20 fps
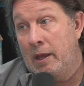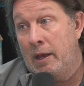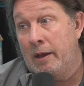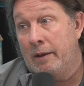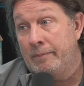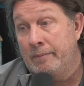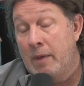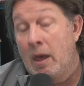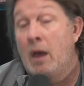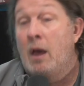
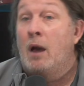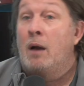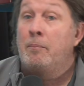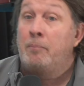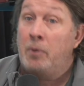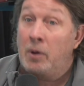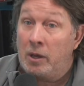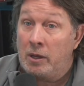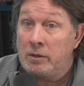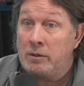Yeah.
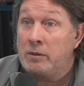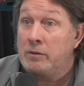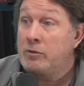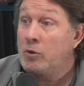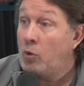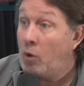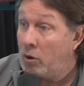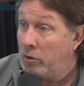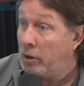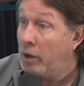But
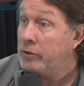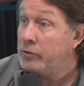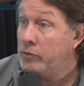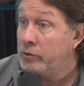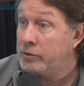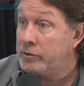there are other